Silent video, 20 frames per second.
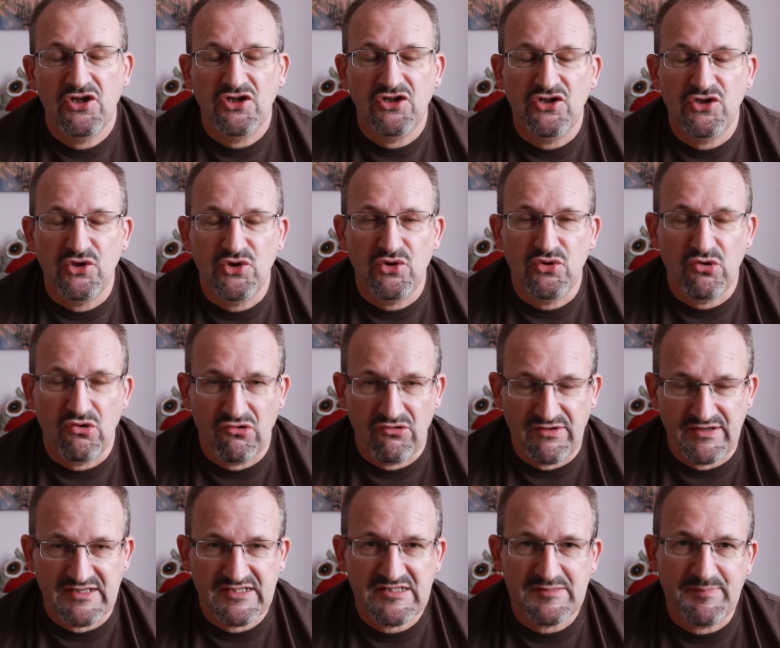you're
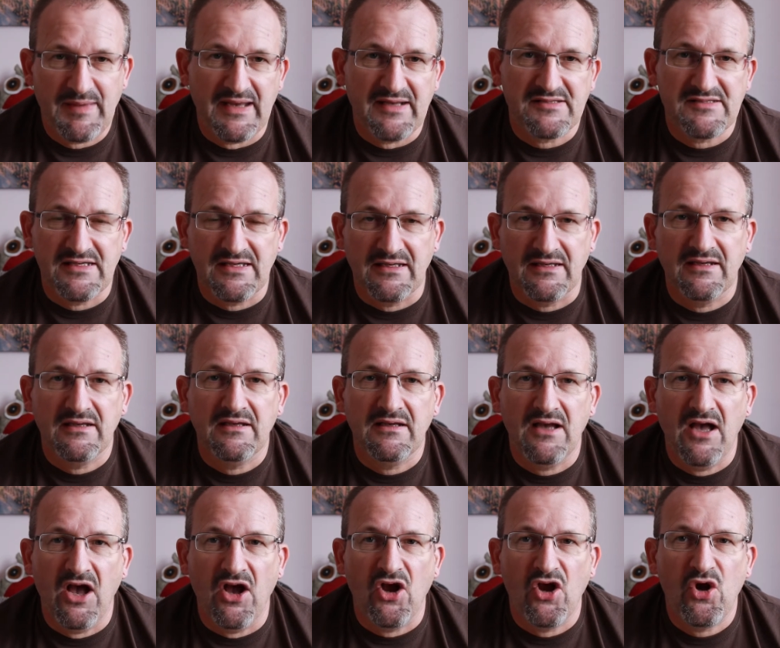expecting
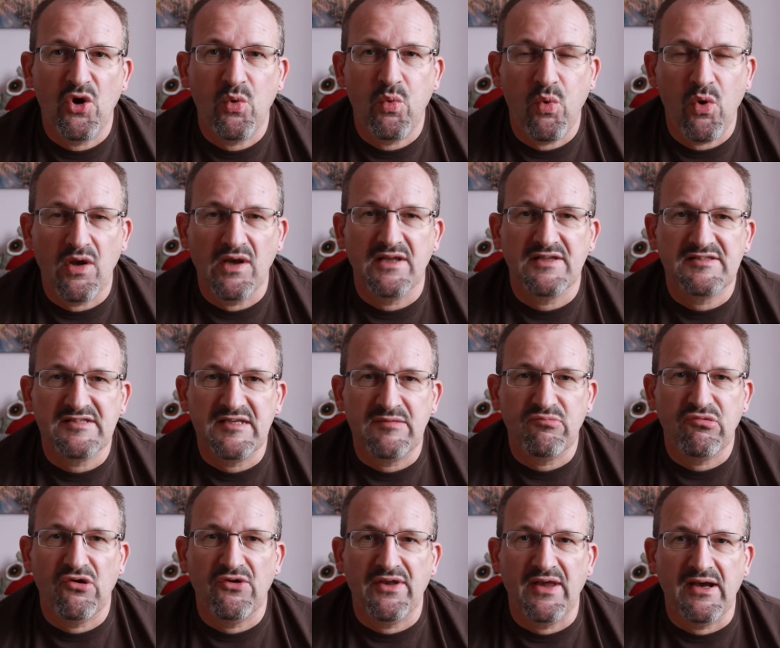a quality
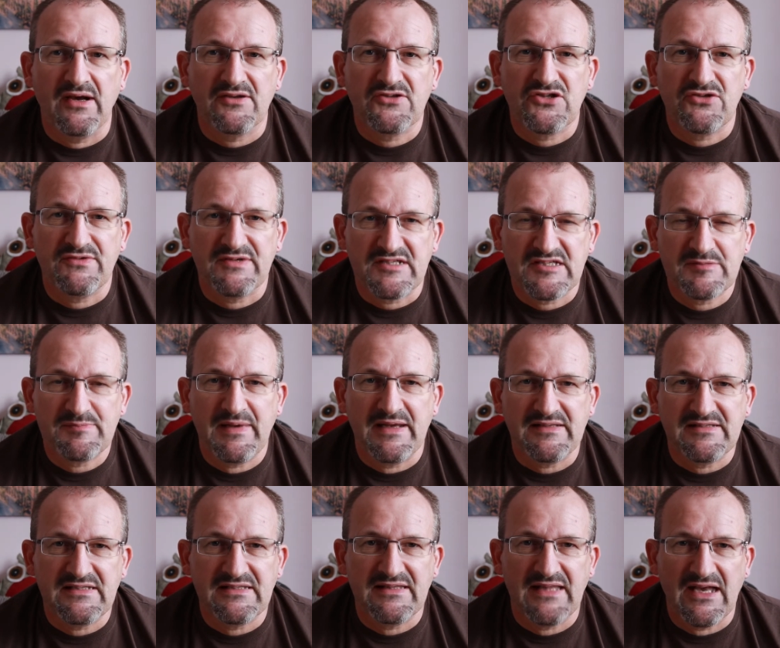product. You're
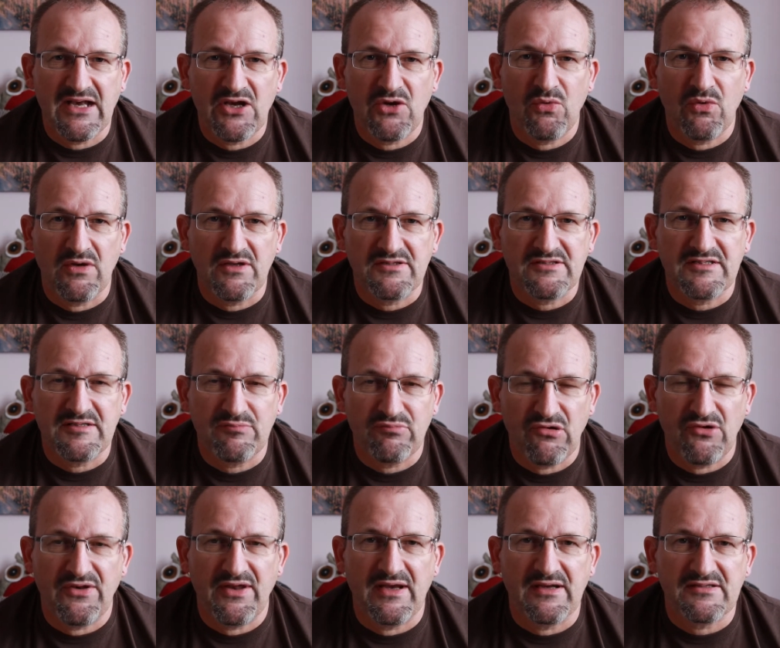expecting that quality
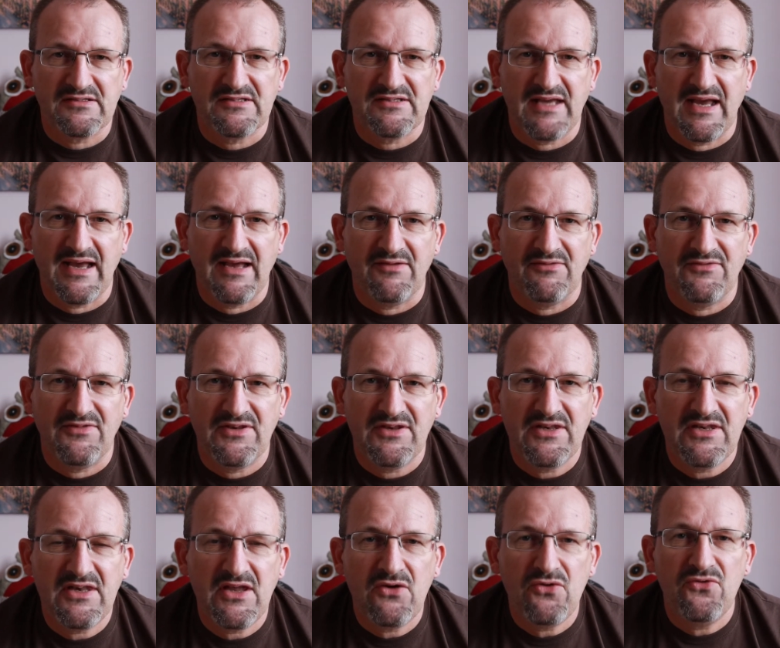product to have
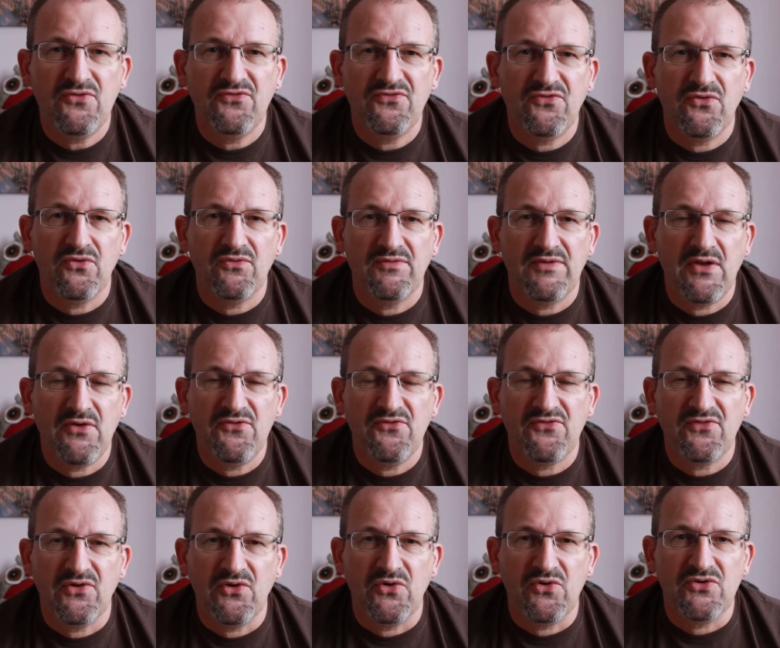no
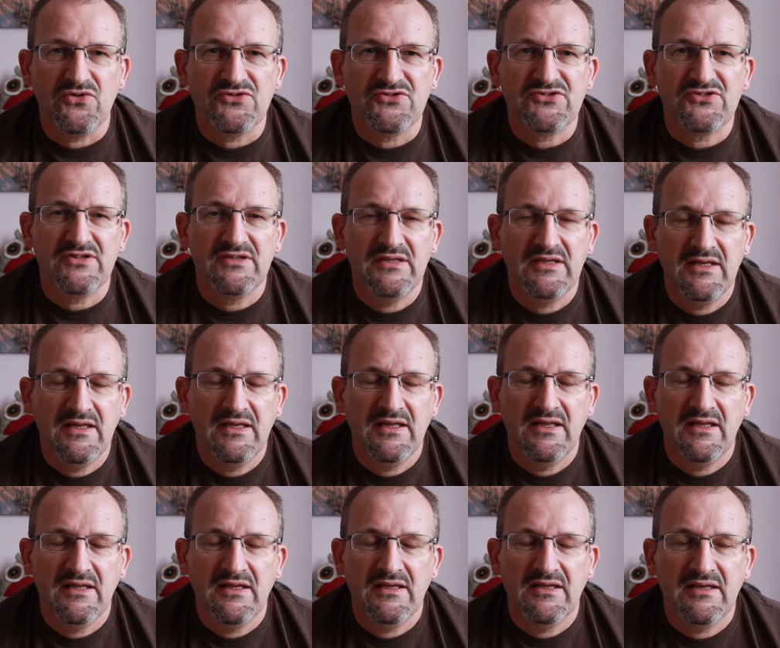flaws,
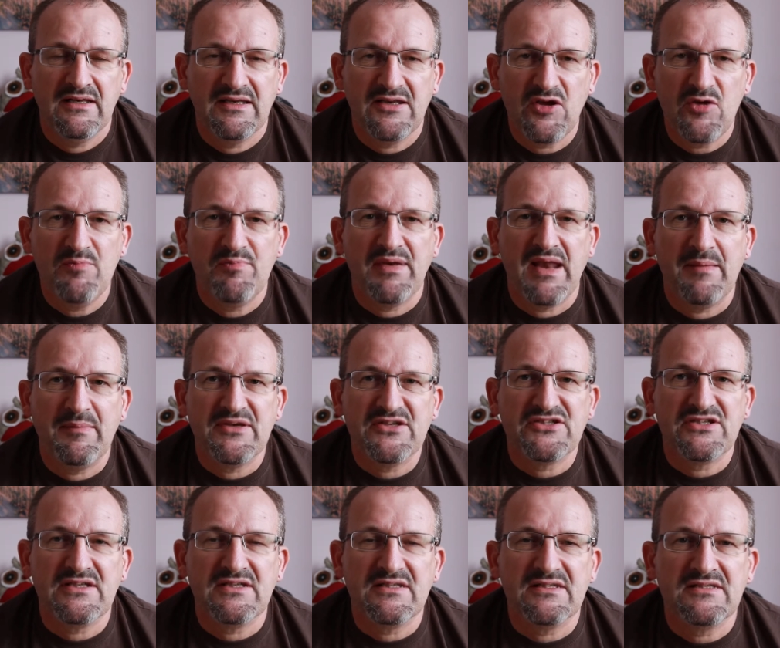no
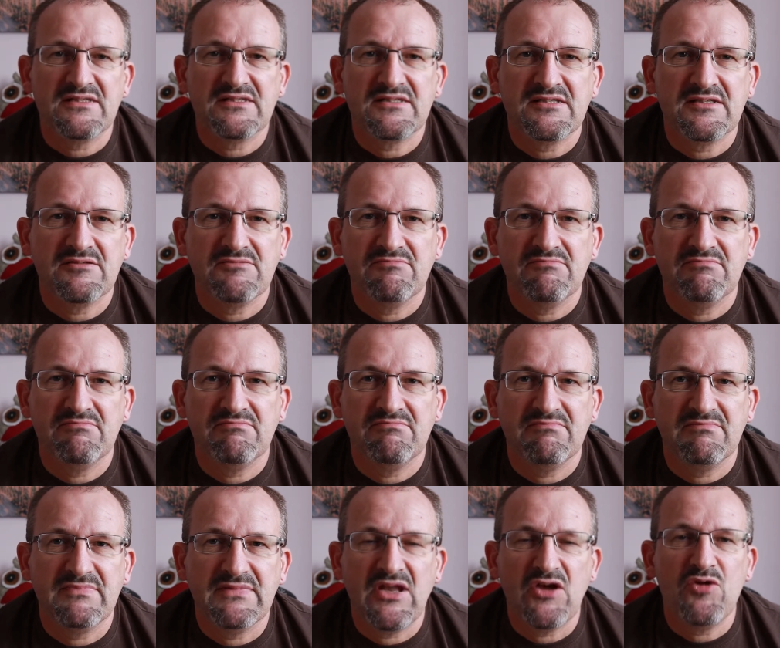blemishes,
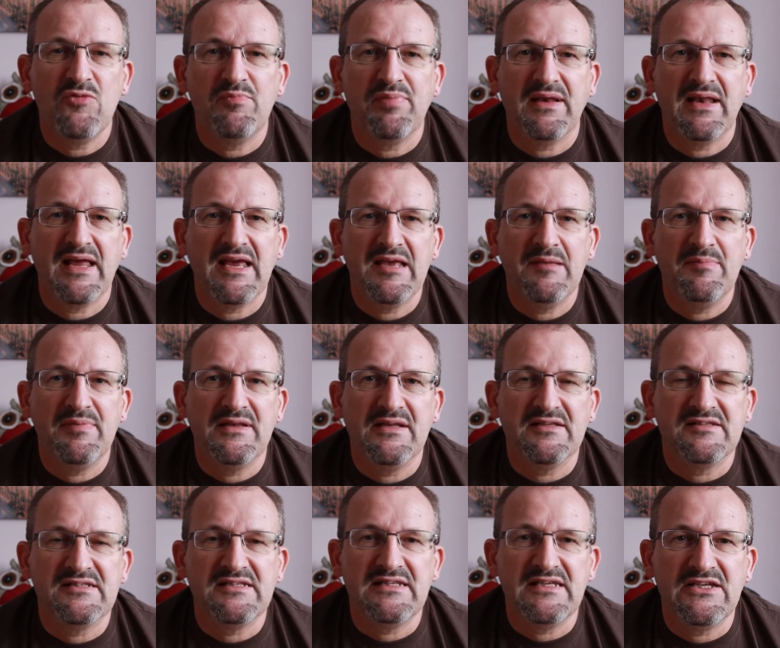no
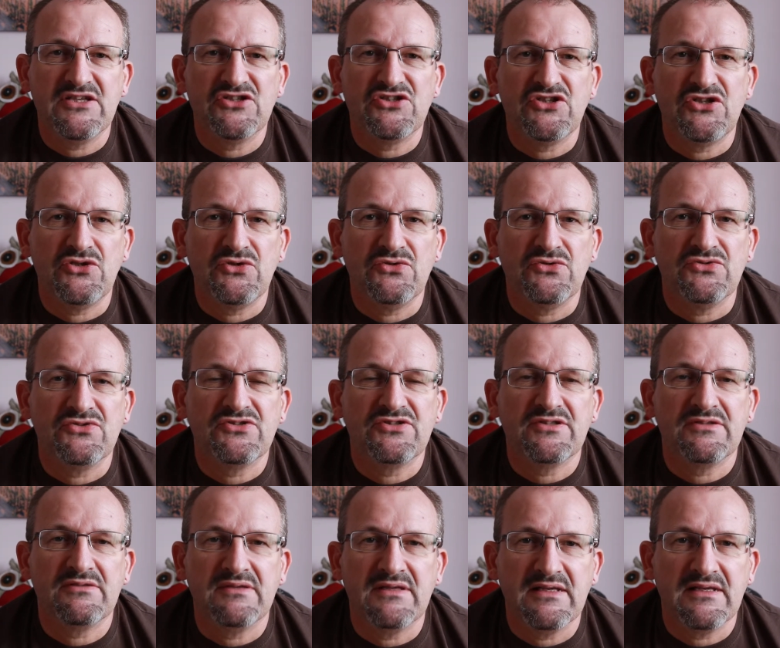playability issues.